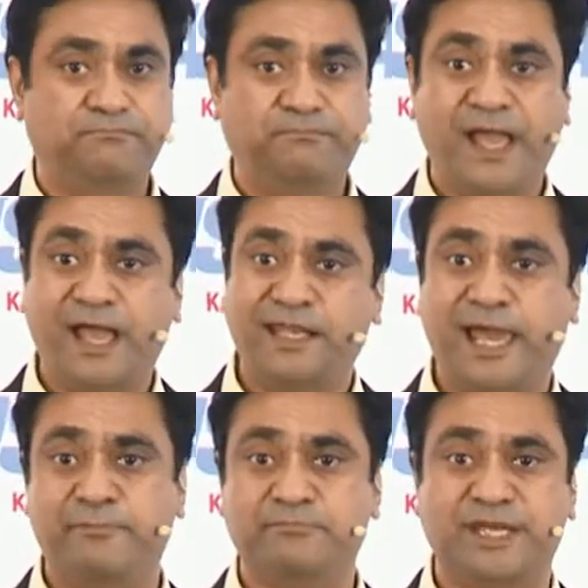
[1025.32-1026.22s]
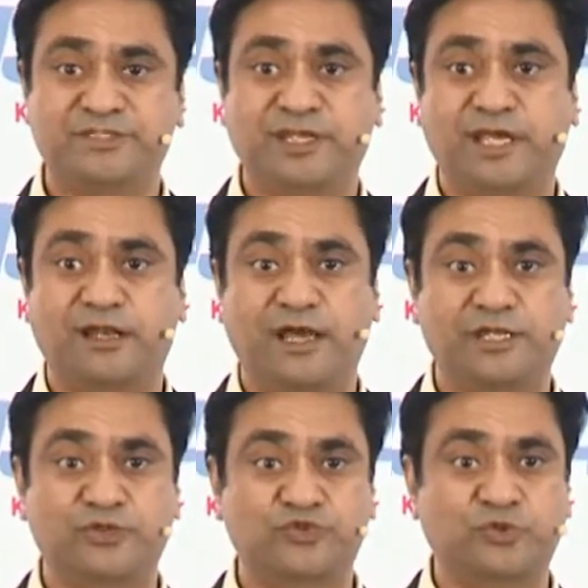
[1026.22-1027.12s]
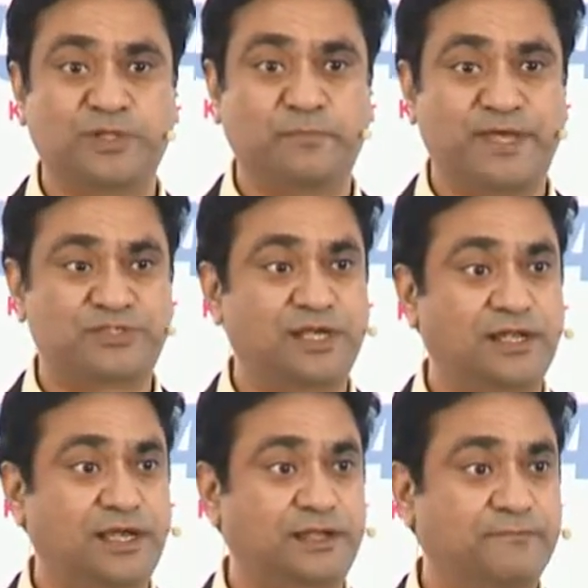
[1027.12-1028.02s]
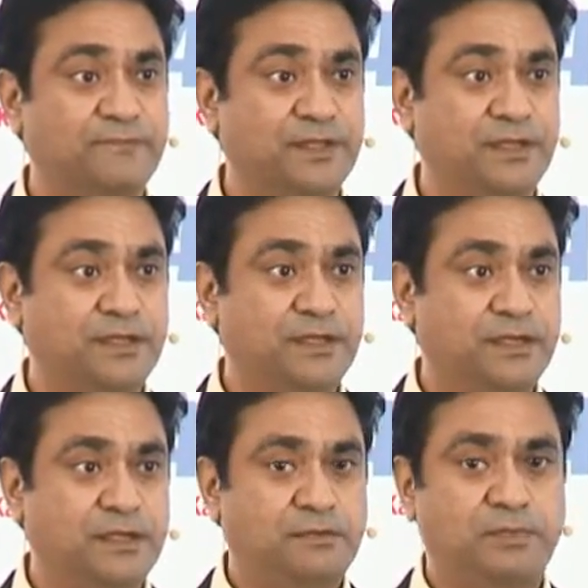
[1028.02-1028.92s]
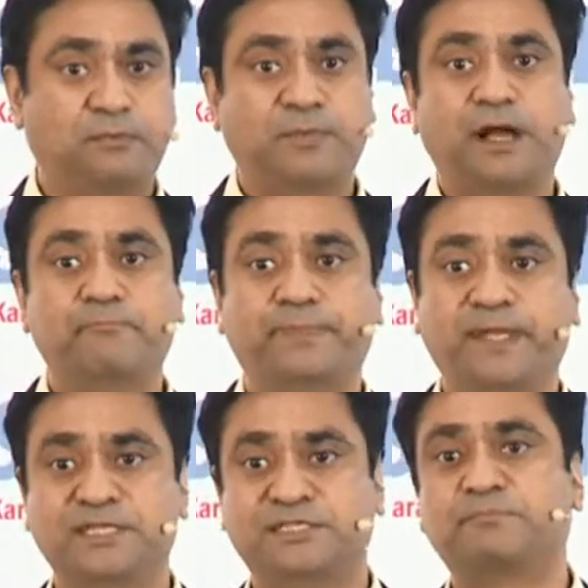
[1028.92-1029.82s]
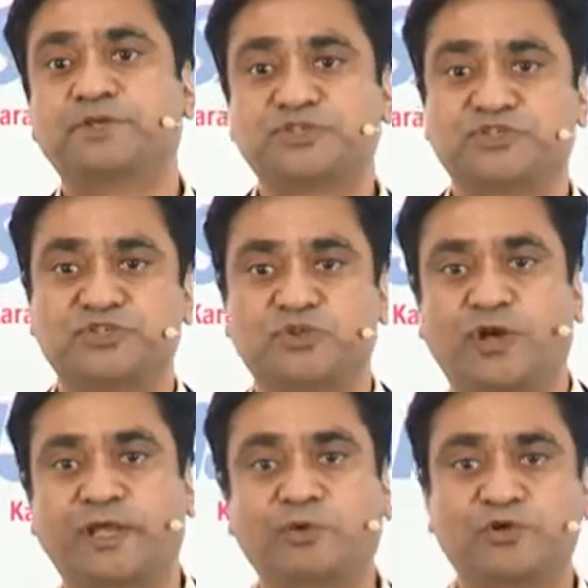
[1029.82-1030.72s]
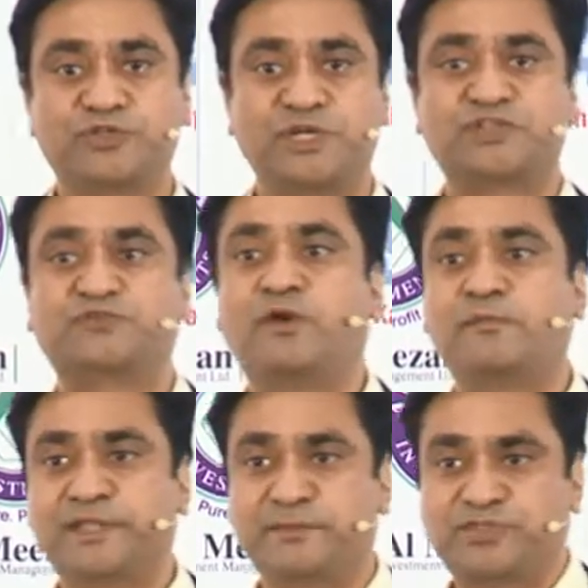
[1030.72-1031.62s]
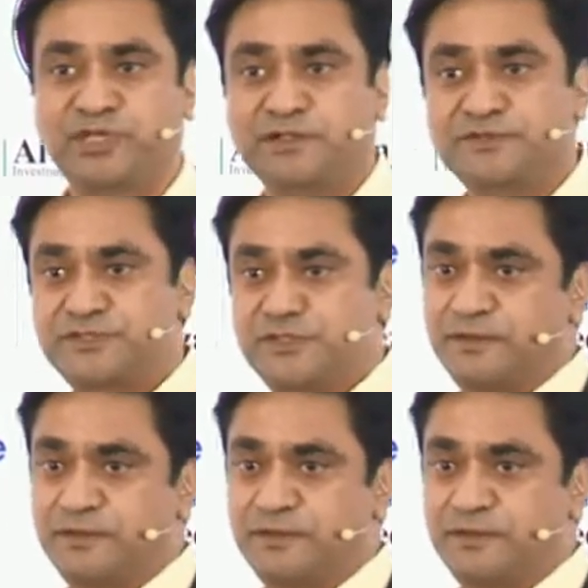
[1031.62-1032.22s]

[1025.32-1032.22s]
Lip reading: Pan Am as an airline used to be the best airline. But companies and businesses not able to transform themselves,